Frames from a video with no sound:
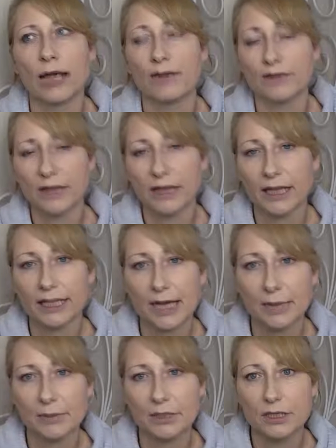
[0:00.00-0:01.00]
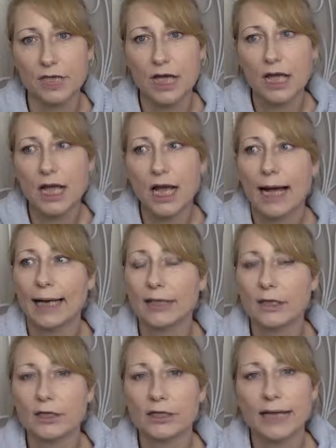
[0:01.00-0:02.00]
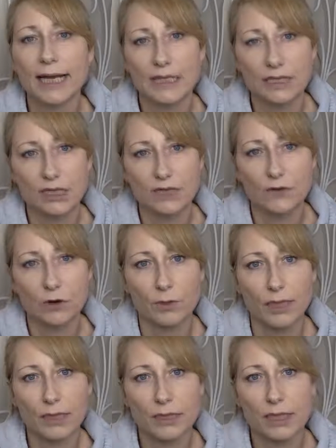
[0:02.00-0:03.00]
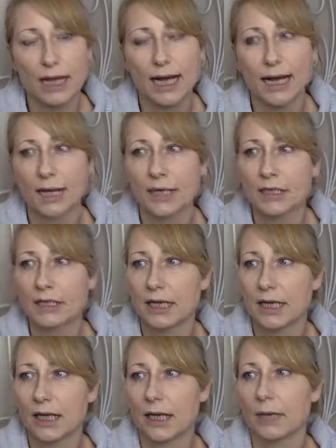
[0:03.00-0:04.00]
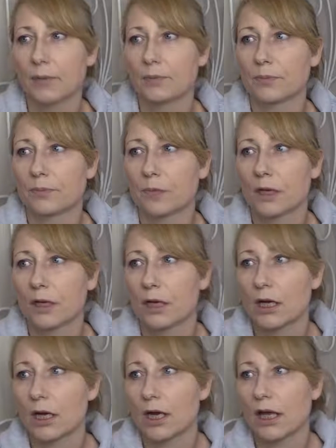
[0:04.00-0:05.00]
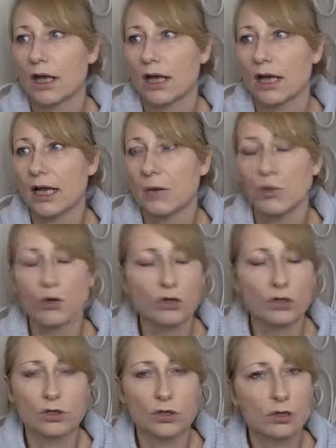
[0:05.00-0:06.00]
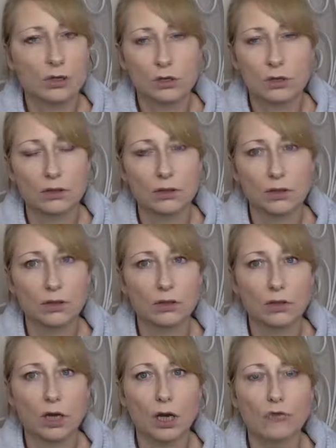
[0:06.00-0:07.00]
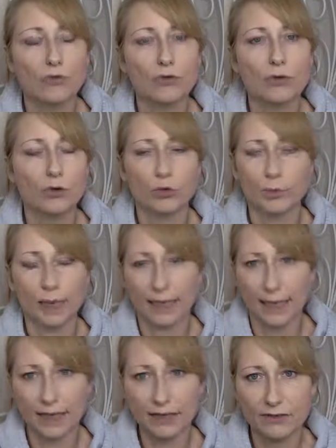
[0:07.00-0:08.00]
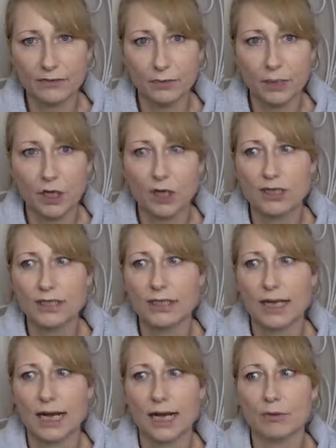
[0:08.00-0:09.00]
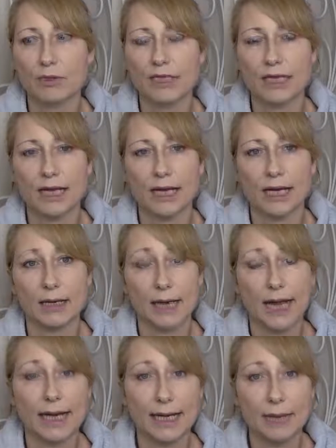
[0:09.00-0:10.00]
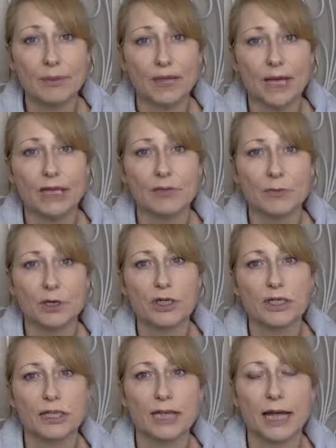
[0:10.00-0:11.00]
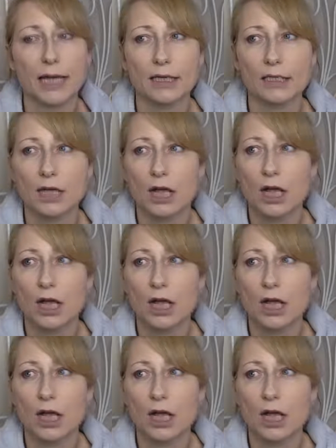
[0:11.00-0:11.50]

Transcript: everything that happened and learn lessons from it, and um, it wouldn't ruin my life because I was the kind I, I am the kind of person that